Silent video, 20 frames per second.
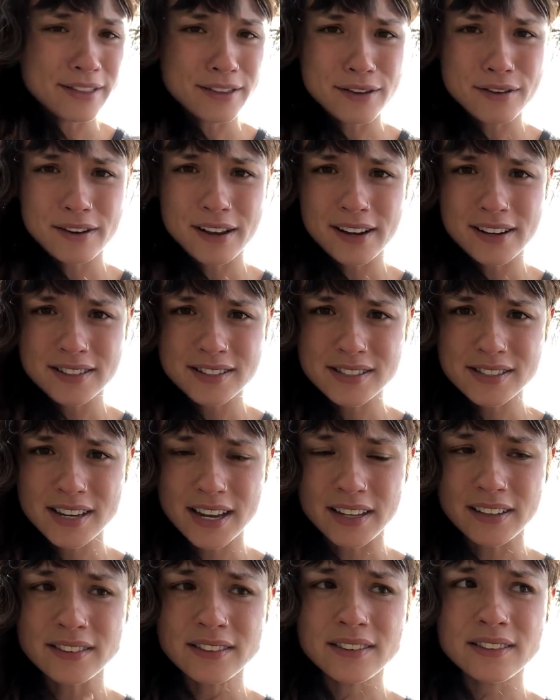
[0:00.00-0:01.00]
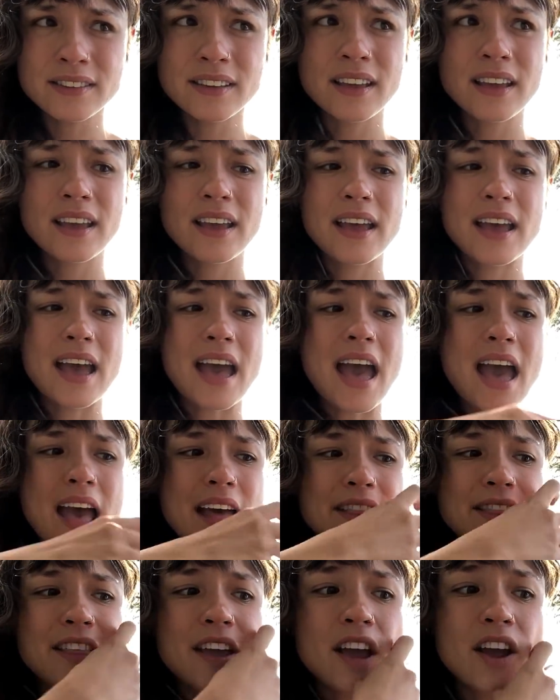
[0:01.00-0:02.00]
in the United States,
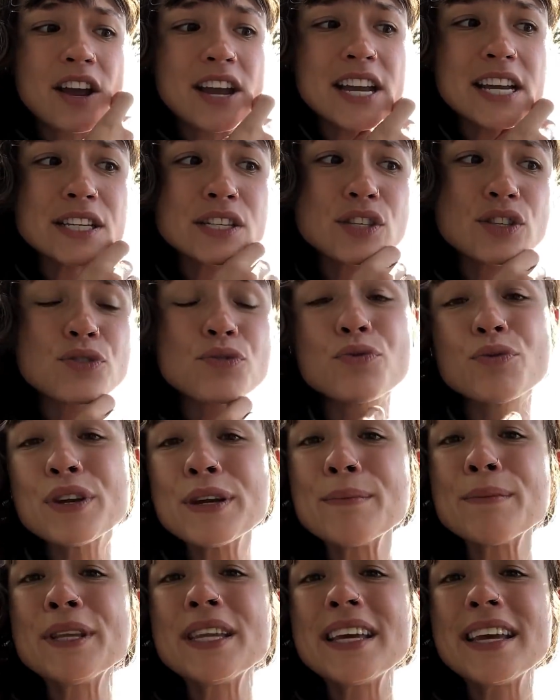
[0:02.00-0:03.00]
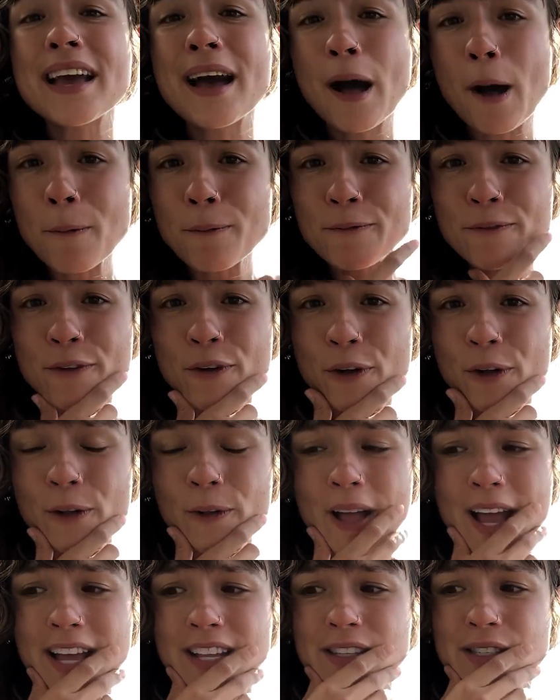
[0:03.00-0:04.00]
and they're extremely
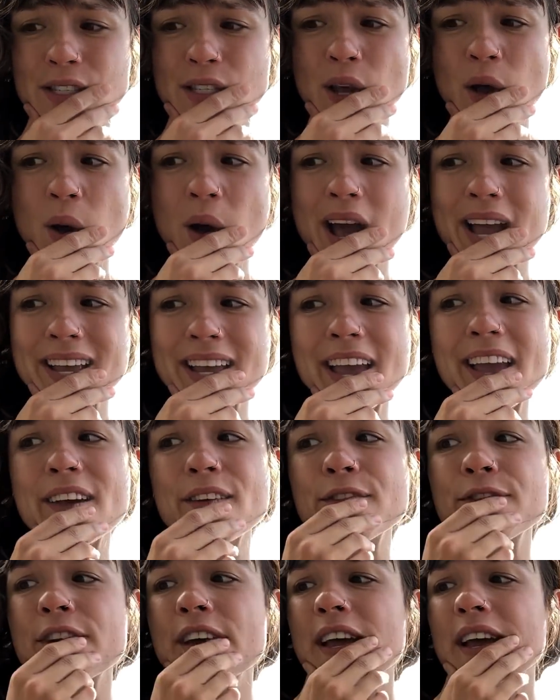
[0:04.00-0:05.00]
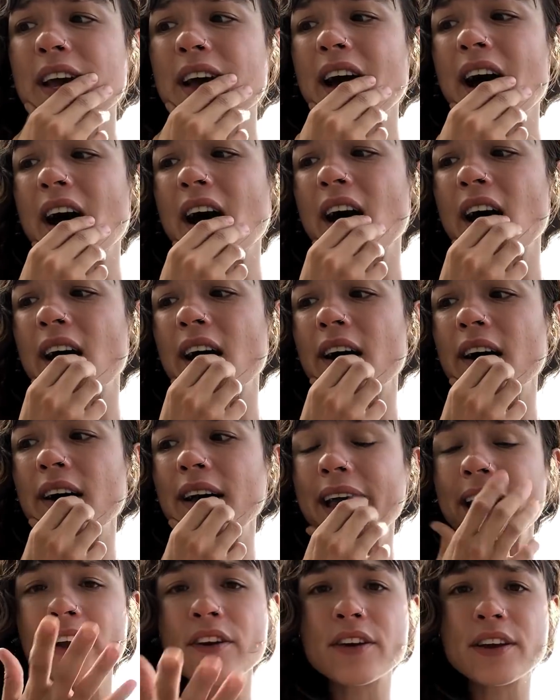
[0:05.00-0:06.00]
helpful. And so I gave
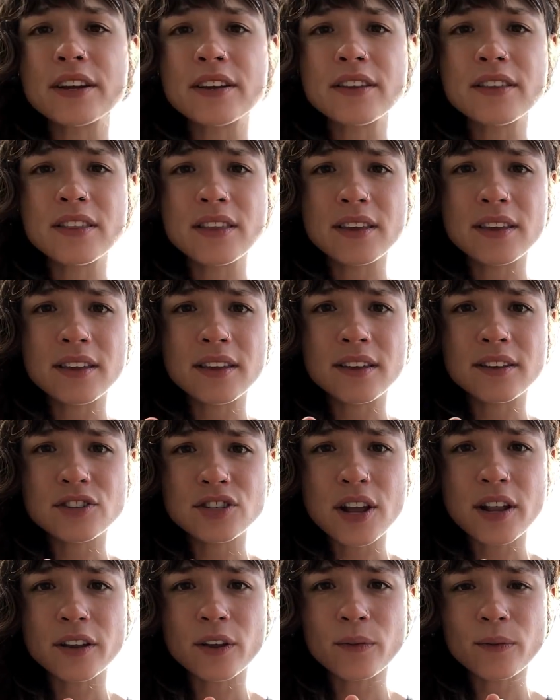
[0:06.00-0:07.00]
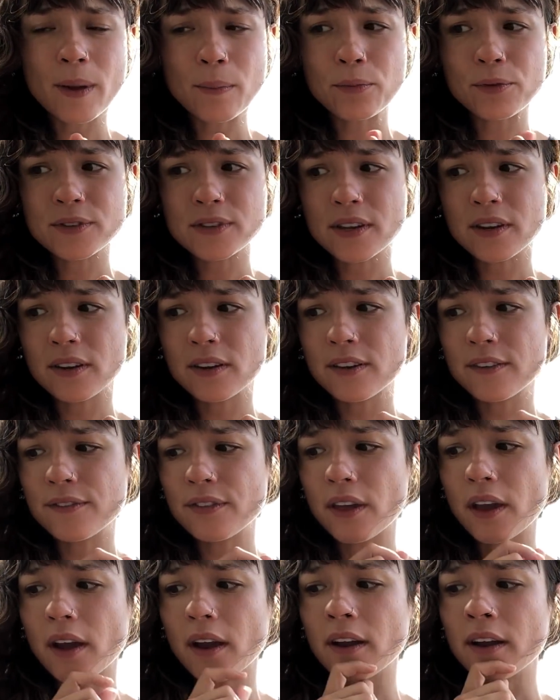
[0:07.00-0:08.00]
Aaron, the cello representative
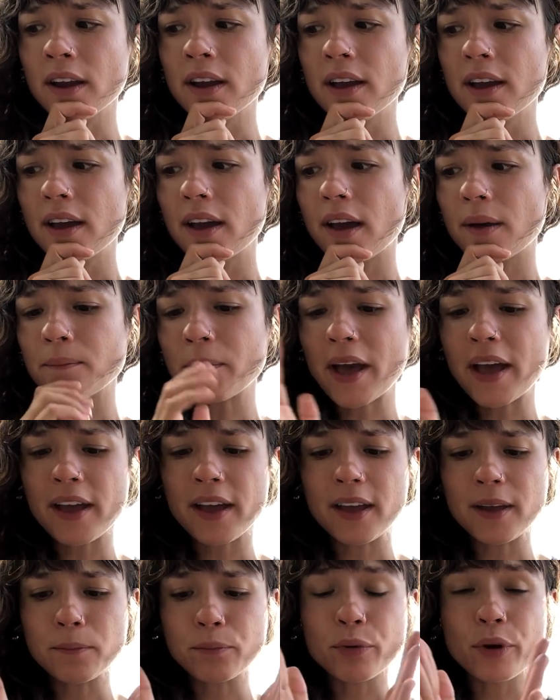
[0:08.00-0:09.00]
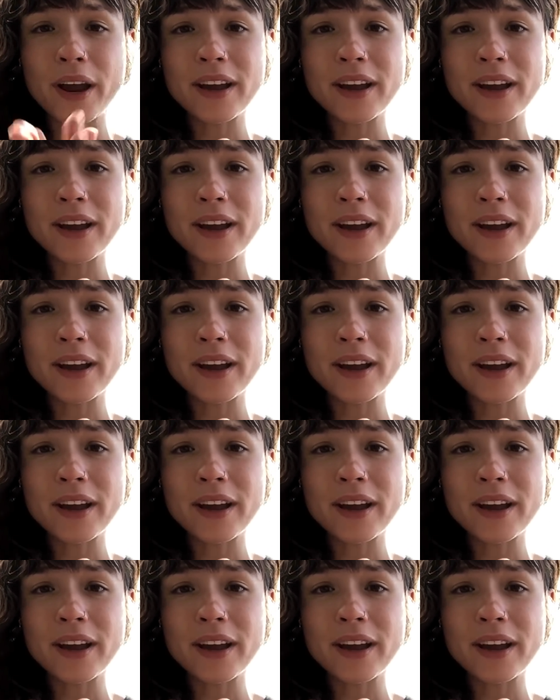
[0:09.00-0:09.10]
there, my